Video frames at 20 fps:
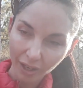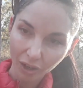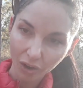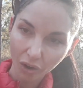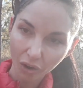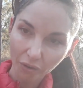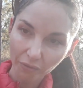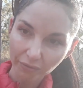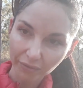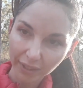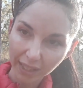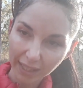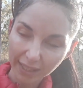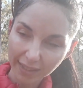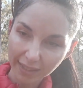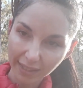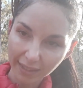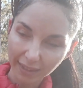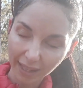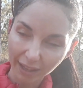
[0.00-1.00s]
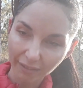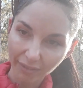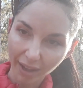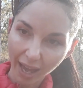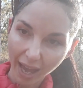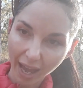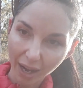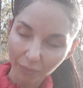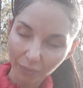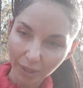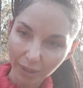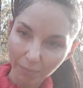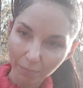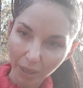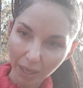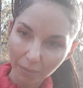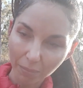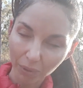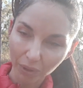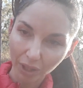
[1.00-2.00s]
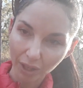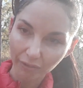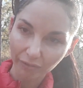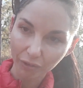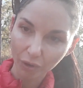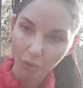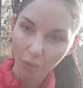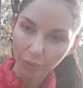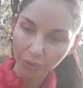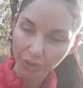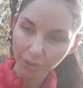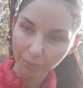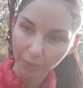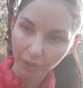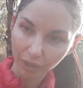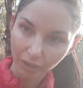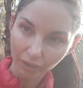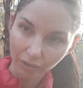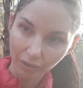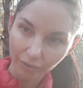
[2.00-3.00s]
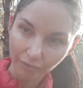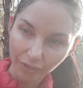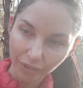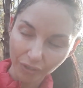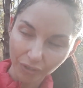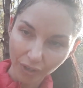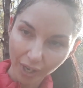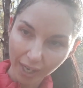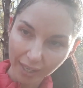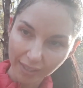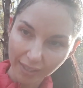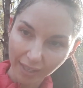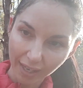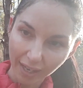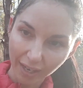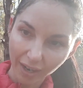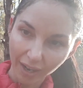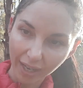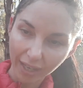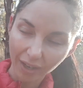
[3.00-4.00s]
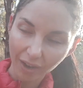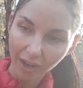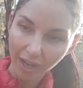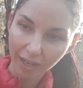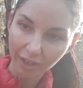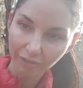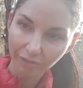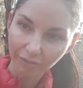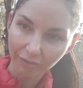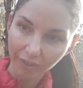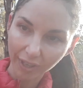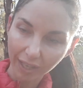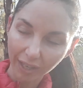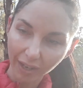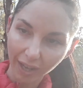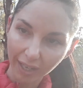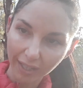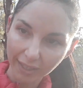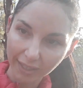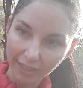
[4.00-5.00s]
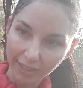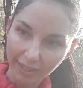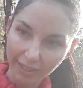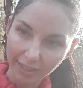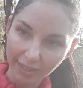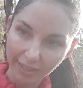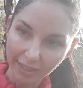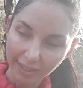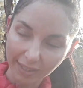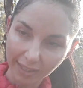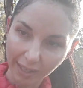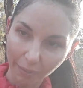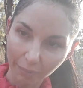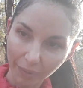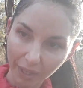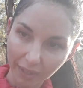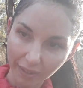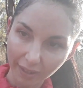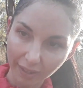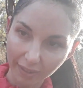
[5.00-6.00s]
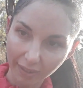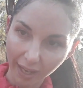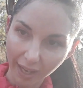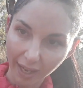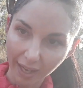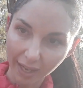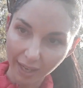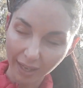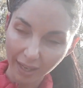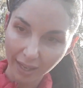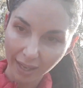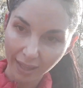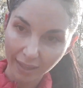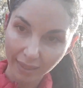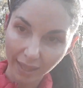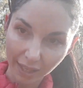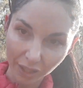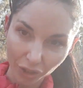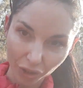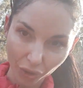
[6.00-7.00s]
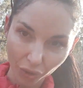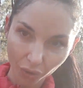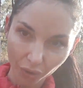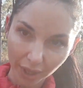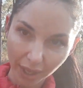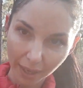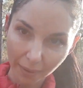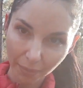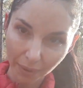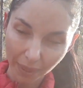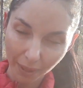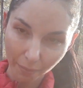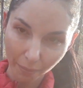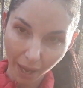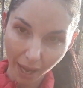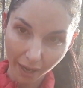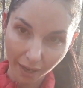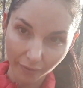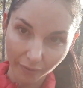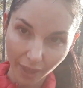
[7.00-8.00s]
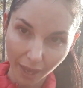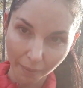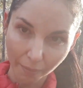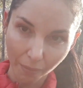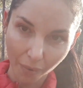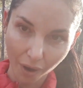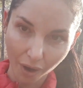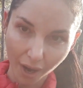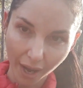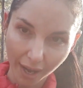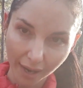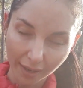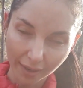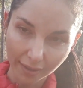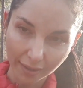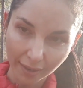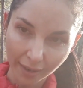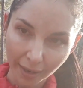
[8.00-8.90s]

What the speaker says: Conflicts that they've had with people have caused them a lot of stress, and I kind of feel like that this is something that they do keep in the back of their mind.